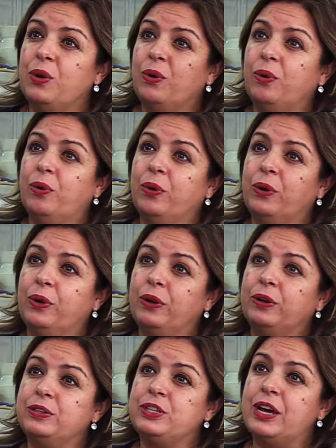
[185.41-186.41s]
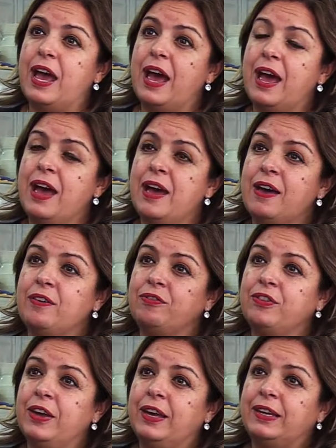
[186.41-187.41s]
Or to have
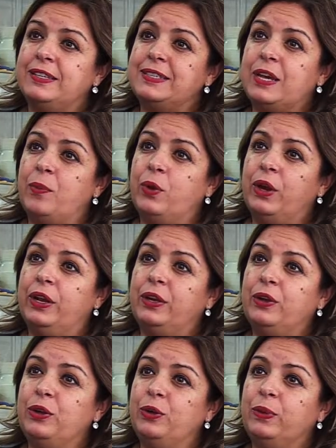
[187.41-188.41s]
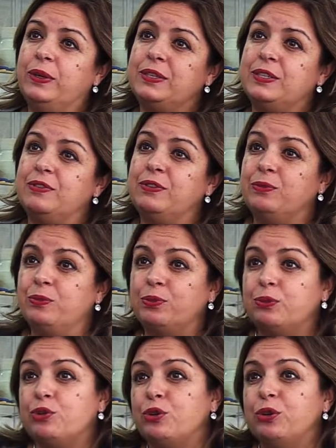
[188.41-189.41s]
someone who is of
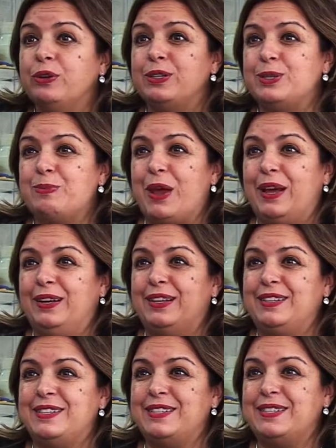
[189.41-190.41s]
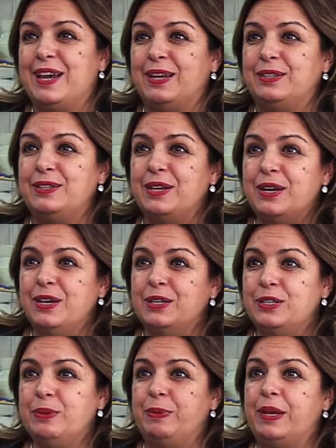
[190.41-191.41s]
true Hispanic descent
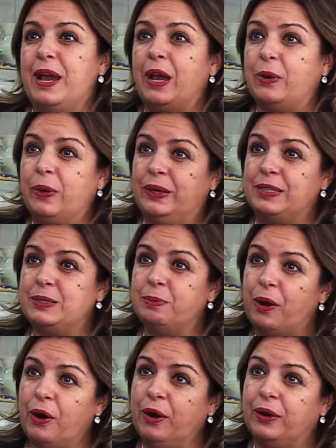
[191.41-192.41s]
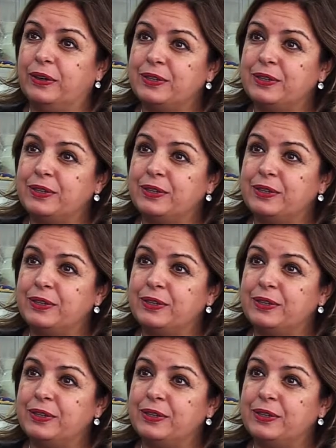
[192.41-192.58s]
to be at Queen's Park.